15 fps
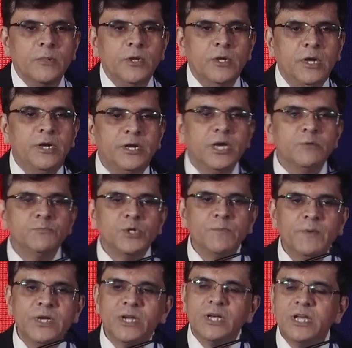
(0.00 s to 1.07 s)
in terms
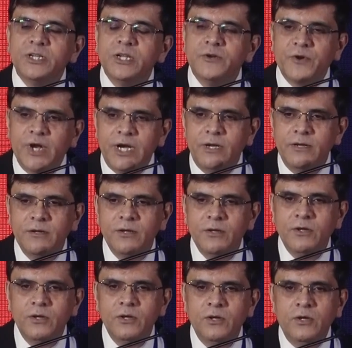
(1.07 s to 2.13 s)
of international trade.
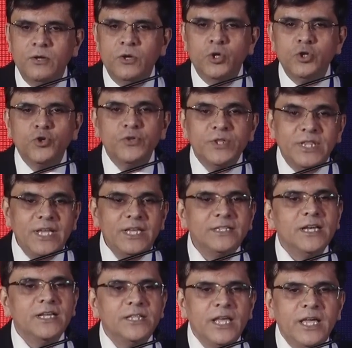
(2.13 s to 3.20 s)
So these
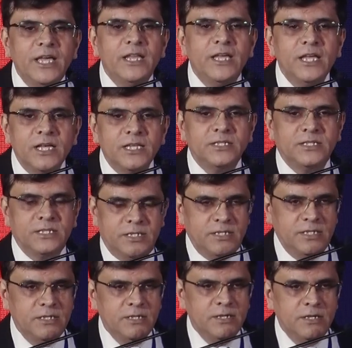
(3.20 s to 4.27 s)
are the
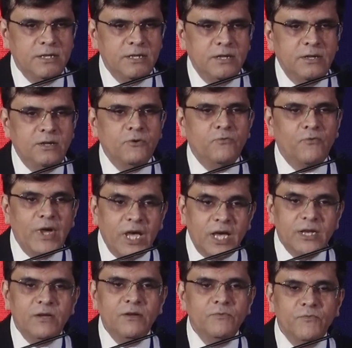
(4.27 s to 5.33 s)
areas
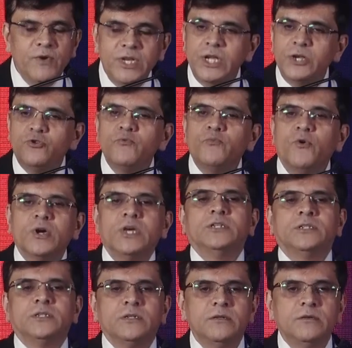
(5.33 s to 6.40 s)
where we need to
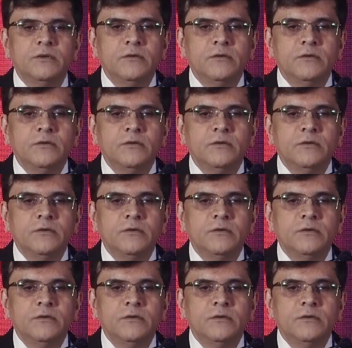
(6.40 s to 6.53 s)
focus.